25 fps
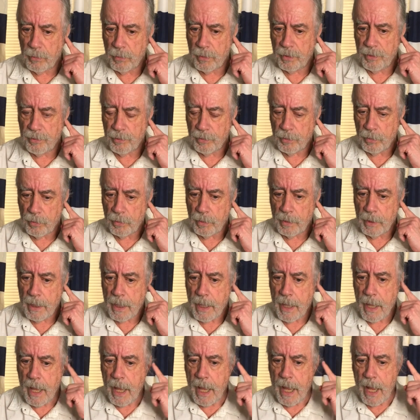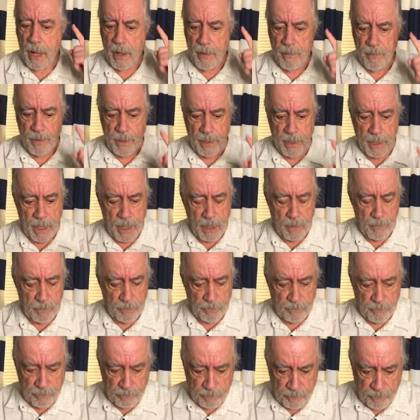a tune, and then I would
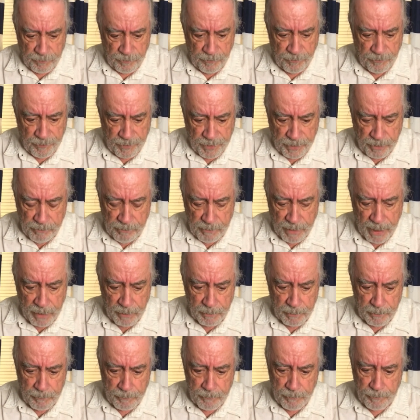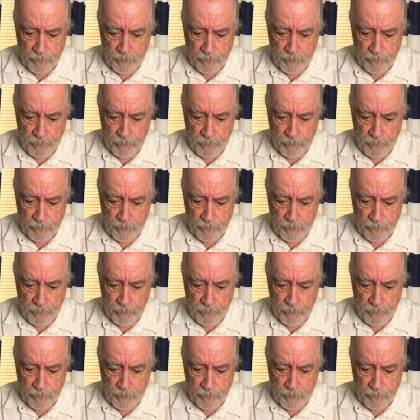figure out